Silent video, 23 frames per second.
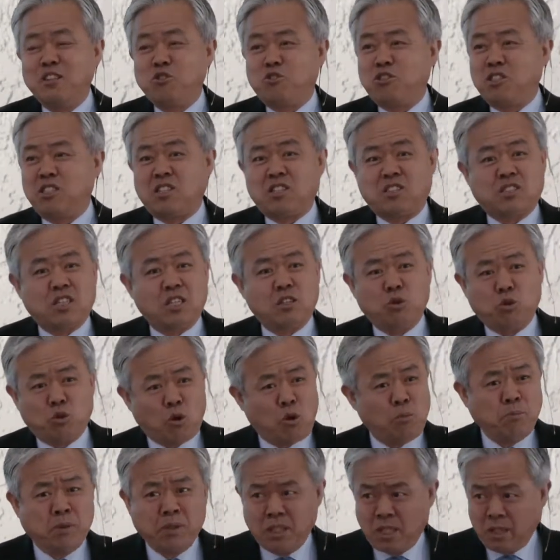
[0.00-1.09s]
and she just said, you
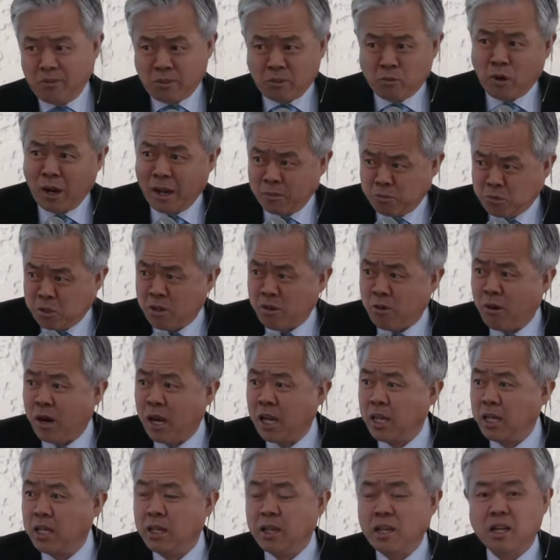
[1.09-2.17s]
don't believe in rapture,
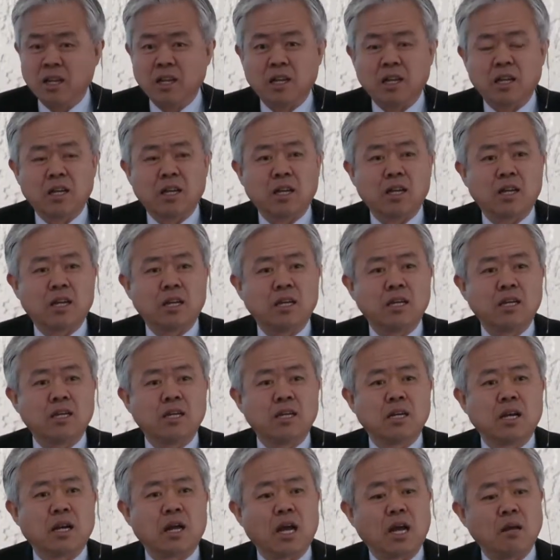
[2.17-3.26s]
right?
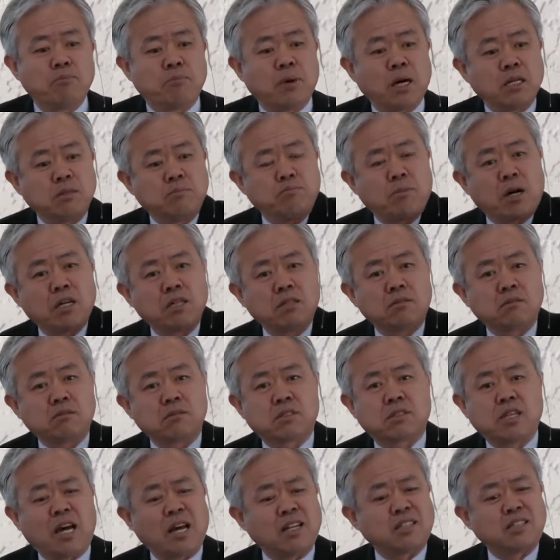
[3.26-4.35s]
And my, my,
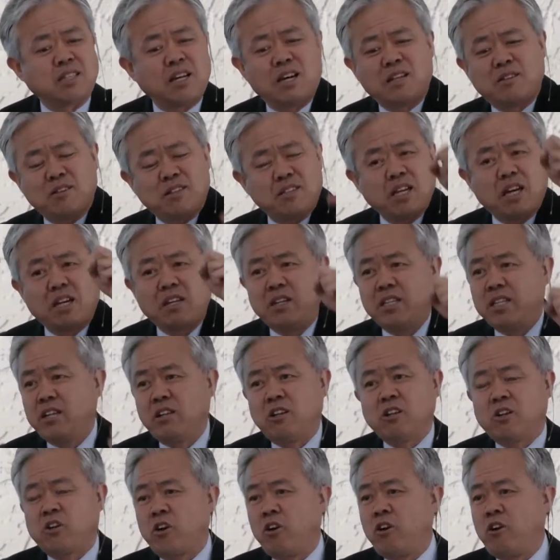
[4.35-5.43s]
that, that, that
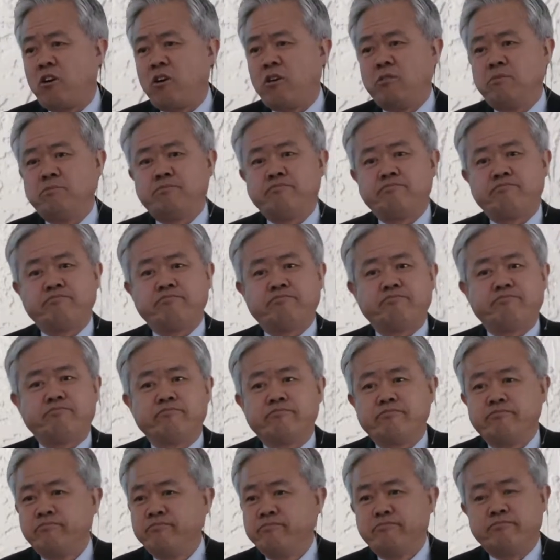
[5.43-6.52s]
little girl
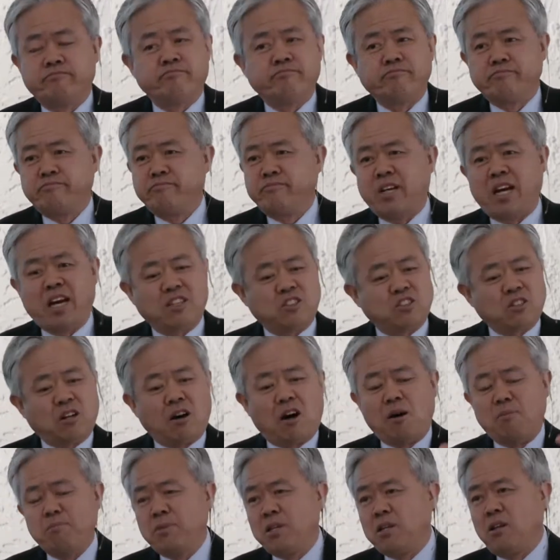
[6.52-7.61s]
has
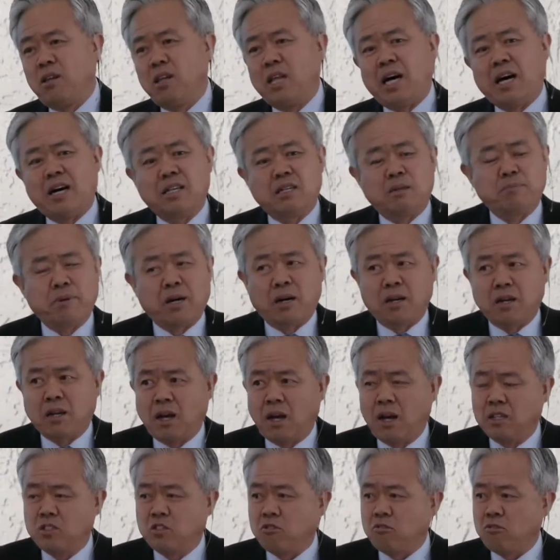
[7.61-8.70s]
taught me a lot about
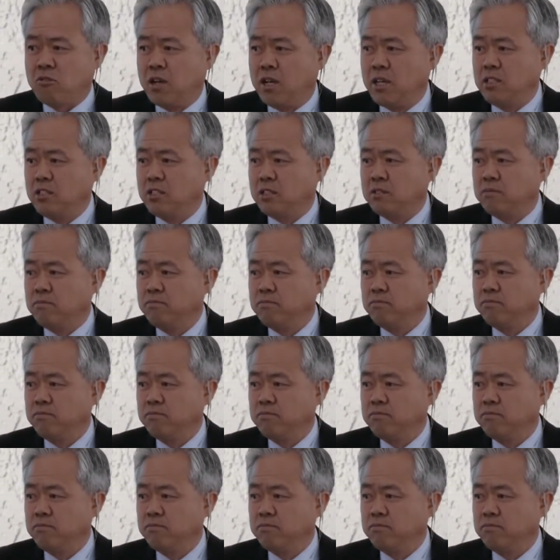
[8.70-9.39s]
God's grace.